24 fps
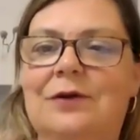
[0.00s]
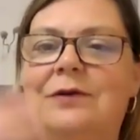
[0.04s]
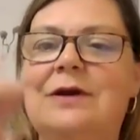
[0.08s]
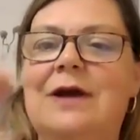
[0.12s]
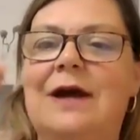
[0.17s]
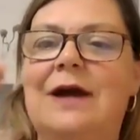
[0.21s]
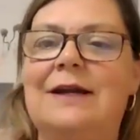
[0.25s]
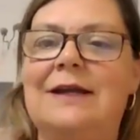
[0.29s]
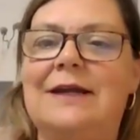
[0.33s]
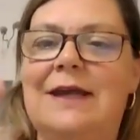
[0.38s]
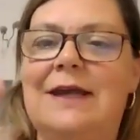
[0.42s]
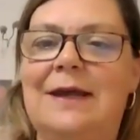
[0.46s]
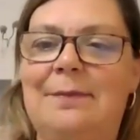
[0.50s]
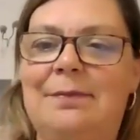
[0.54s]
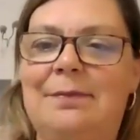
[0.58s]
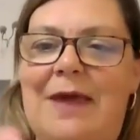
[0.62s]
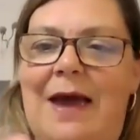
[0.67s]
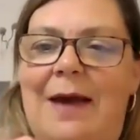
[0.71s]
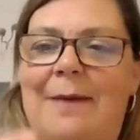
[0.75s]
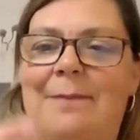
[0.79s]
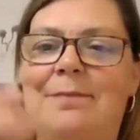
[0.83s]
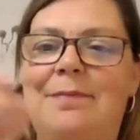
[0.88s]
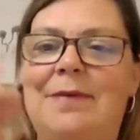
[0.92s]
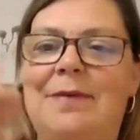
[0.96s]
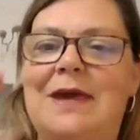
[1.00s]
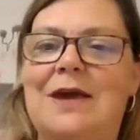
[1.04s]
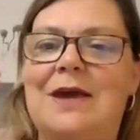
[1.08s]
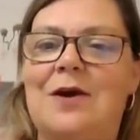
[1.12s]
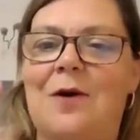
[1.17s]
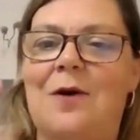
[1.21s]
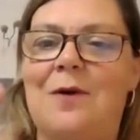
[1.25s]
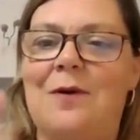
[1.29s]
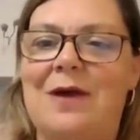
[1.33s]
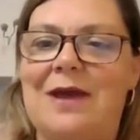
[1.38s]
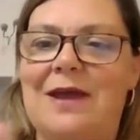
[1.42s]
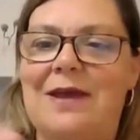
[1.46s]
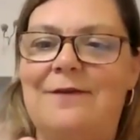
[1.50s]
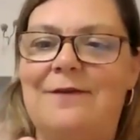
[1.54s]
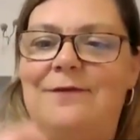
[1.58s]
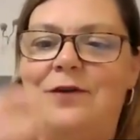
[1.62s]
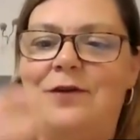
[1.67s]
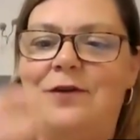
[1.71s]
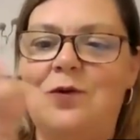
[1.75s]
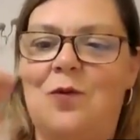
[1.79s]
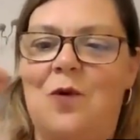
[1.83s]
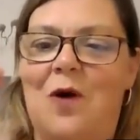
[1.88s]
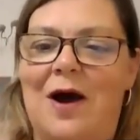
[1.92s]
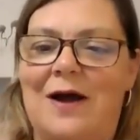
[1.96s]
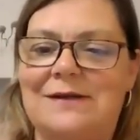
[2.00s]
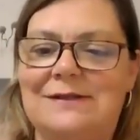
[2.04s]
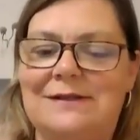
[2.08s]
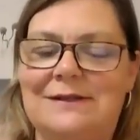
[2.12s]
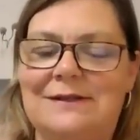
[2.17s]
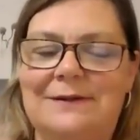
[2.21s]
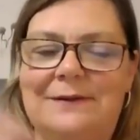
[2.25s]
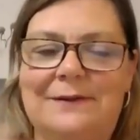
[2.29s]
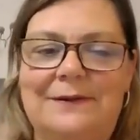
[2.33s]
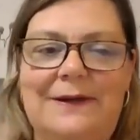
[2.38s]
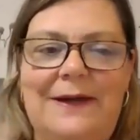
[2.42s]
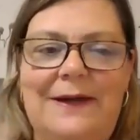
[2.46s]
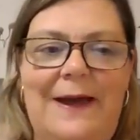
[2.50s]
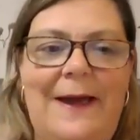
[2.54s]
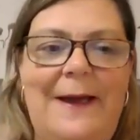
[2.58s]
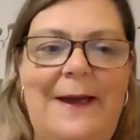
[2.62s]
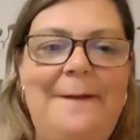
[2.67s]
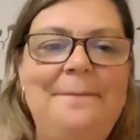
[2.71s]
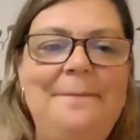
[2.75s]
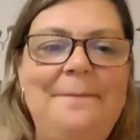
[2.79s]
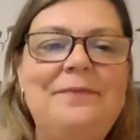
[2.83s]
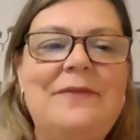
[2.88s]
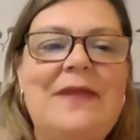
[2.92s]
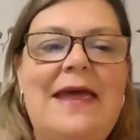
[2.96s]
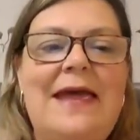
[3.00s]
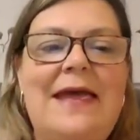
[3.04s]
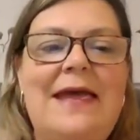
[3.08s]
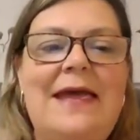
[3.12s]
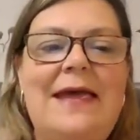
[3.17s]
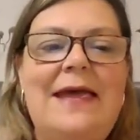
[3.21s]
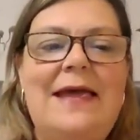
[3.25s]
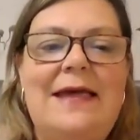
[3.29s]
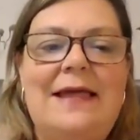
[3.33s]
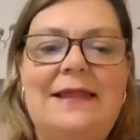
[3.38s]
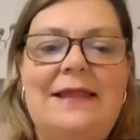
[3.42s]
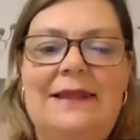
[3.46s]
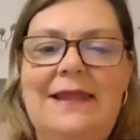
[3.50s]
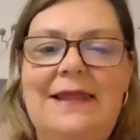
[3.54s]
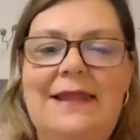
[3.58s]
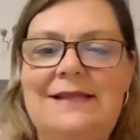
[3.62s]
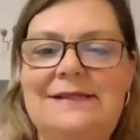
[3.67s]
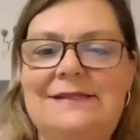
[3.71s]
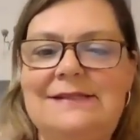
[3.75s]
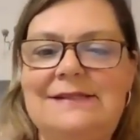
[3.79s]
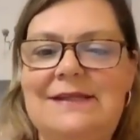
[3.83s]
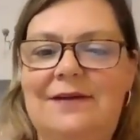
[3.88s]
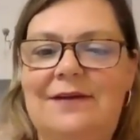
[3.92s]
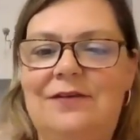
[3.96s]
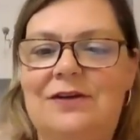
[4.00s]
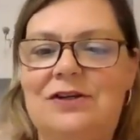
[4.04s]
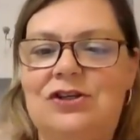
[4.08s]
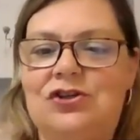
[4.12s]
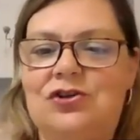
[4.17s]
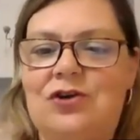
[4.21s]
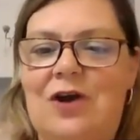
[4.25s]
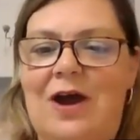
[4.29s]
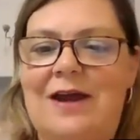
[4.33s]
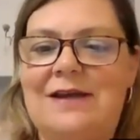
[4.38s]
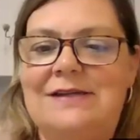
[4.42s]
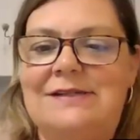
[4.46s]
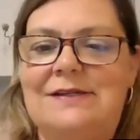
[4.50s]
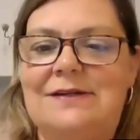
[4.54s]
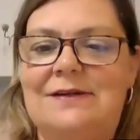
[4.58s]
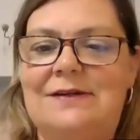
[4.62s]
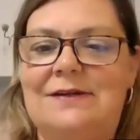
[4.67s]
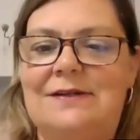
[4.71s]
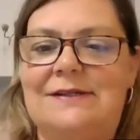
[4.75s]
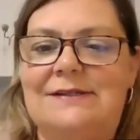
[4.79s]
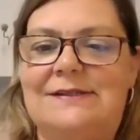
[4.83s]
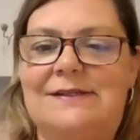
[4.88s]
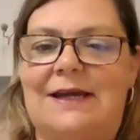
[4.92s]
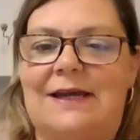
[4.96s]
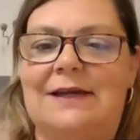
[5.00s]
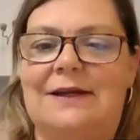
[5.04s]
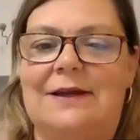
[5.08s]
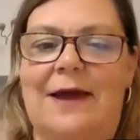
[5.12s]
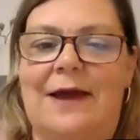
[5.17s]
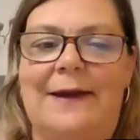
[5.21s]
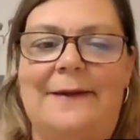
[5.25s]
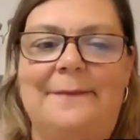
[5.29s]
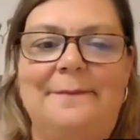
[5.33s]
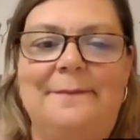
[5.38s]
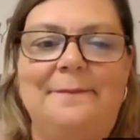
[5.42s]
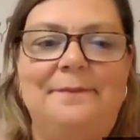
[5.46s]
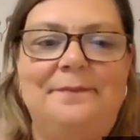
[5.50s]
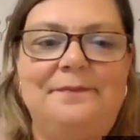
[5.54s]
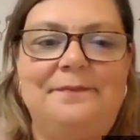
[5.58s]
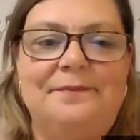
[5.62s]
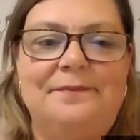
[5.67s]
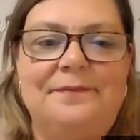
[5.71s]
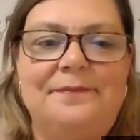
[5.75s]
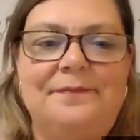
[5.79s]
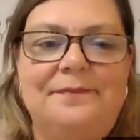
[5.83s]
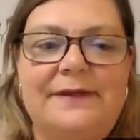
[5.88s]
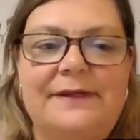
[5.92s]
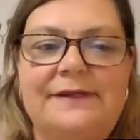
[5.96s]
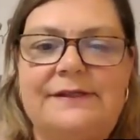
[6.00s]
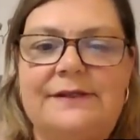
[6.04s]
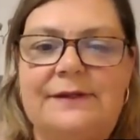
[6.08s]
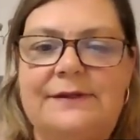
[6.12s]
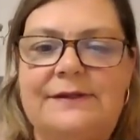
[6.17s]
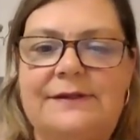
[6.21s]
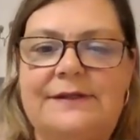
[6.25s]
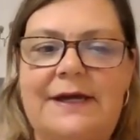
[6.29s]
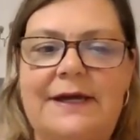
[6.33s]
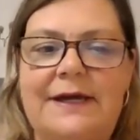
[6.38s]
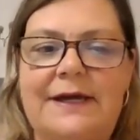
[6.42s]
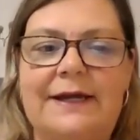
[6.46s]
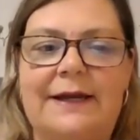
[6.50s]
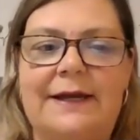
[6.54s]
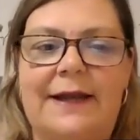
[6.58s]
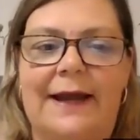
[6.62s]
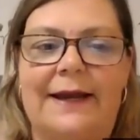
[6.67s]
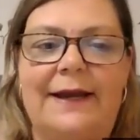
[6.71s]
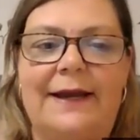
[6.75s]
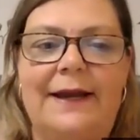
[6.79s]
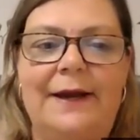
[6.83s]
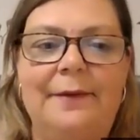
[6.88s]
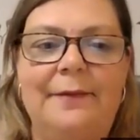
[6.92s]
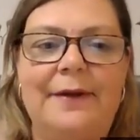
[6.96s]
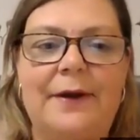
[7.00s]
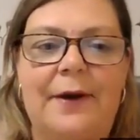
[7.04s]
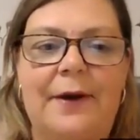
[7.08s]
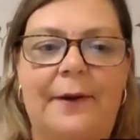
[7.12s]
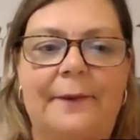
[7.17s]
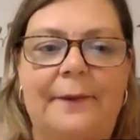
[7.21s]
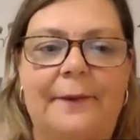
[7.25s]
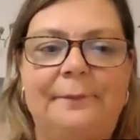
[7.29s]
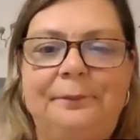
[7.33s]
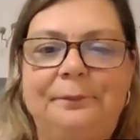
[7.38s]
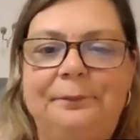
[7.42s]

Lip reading: kind of keep that beat going if you want. Okay. Let's give a try to the second line. So second line, here we go.